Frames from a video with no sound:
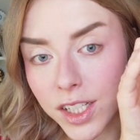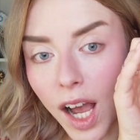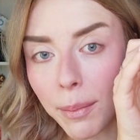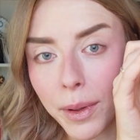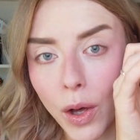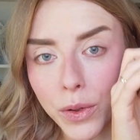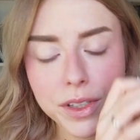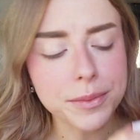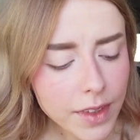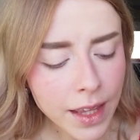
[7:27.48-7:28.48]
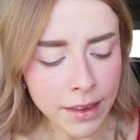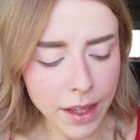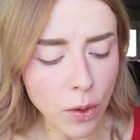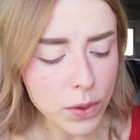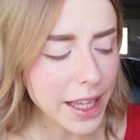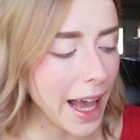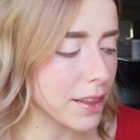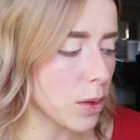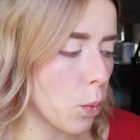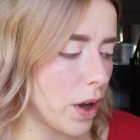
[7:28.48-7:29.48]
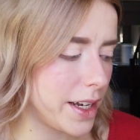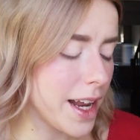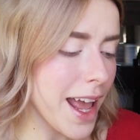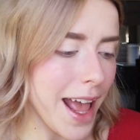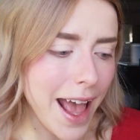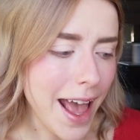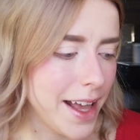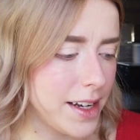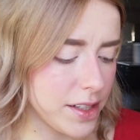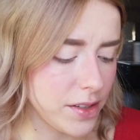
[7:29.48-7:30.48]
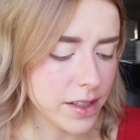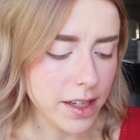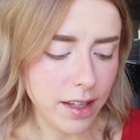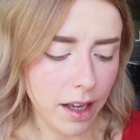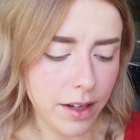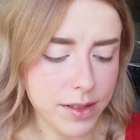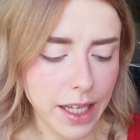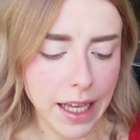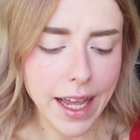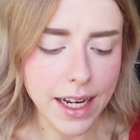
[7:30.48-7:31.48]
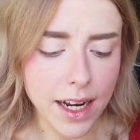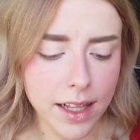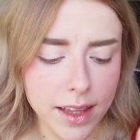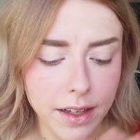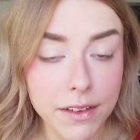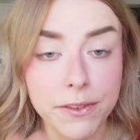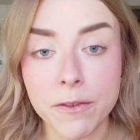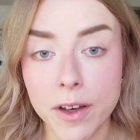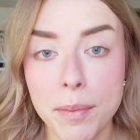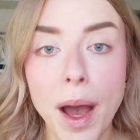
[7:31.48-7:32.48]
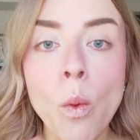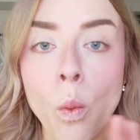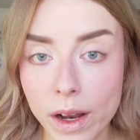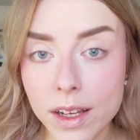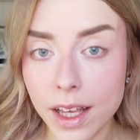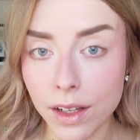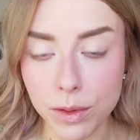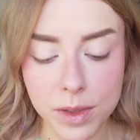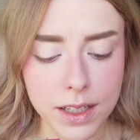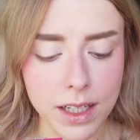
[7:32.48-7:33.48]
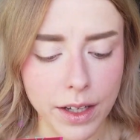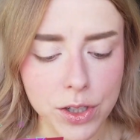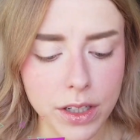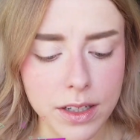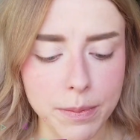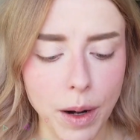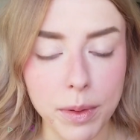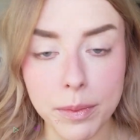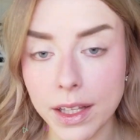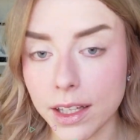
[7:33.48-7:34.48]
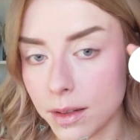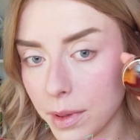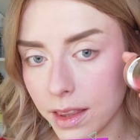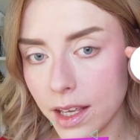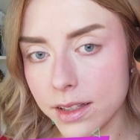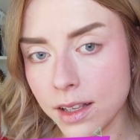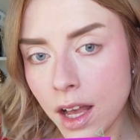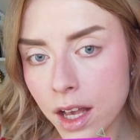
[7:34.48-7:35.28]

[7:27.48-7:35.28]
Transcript: top coat. They only had the one, and as soon as I saw it, I was like, I if, if I buy one thing from this collection, it's probably gonna be this.